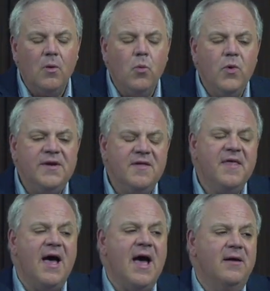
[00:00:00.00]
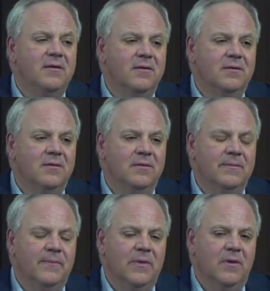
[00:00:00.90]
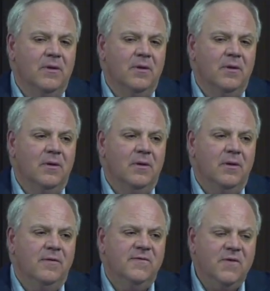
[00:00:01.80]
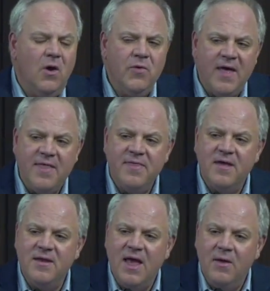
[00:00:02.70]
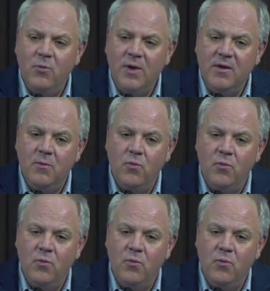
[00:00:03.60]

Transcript: We did that so that we